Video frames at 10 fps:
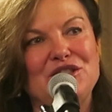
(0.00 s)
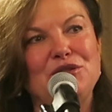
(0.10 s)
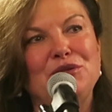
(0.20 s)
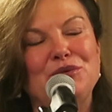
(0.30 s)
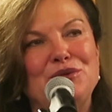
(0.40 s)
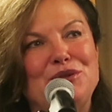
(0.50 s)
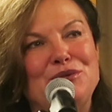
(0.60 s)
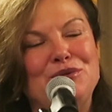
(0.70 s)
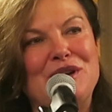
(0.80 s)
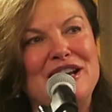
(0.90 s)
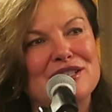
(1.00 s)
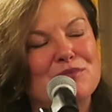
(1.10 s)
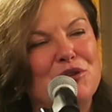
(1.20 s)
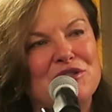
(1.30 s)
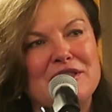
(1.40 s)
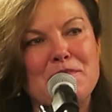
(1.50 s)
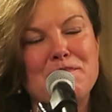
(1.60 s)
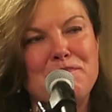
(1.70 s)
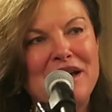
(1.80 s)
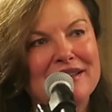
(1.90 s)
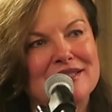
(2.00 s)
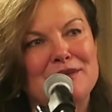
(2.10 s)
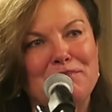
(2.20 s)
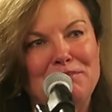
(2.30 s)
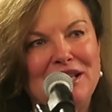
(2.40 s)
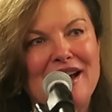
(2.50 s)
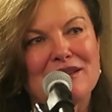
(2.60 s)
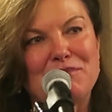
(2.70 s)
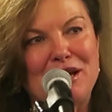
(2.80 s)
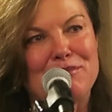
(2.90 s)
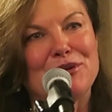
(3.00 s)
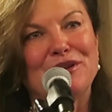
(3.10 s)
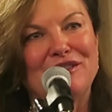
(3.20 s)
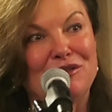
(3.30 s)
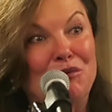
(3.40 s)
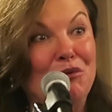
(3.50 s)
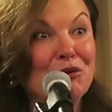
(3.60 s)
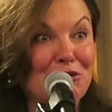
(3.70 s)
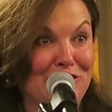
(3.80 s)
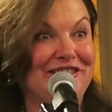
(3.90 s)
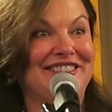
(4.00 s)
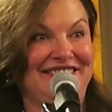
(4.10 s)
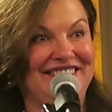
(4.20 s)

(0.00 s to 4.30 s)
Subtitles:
to export the best black pepper in the world.